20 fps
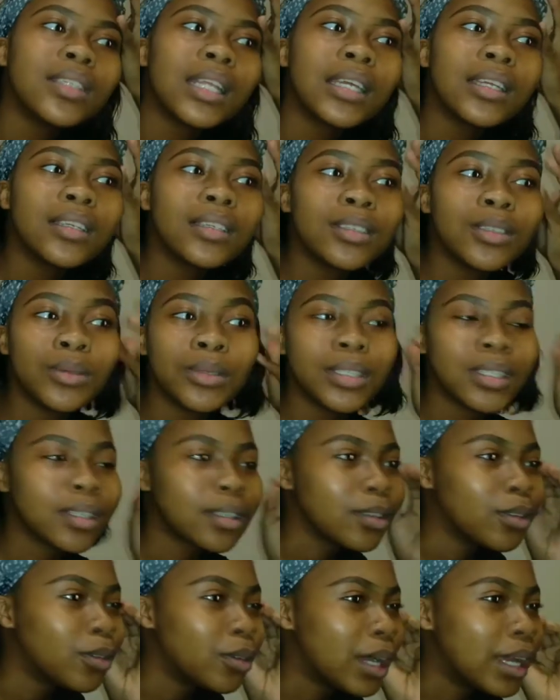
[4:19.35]
Like Twitter,
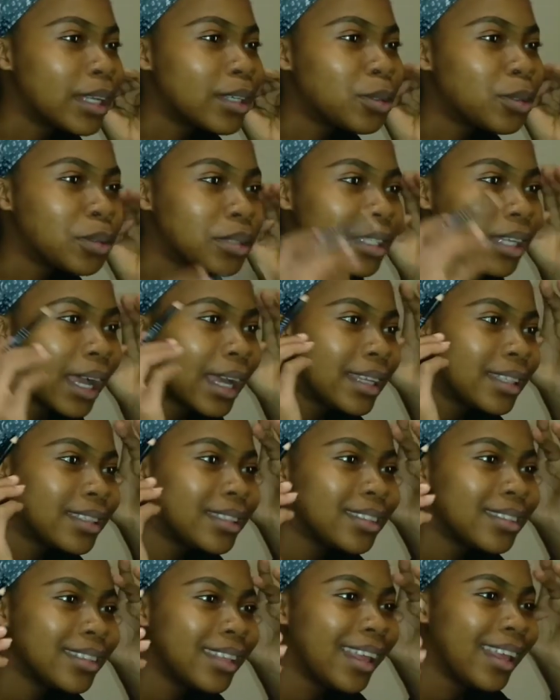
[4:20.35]
you are Twitter, guys.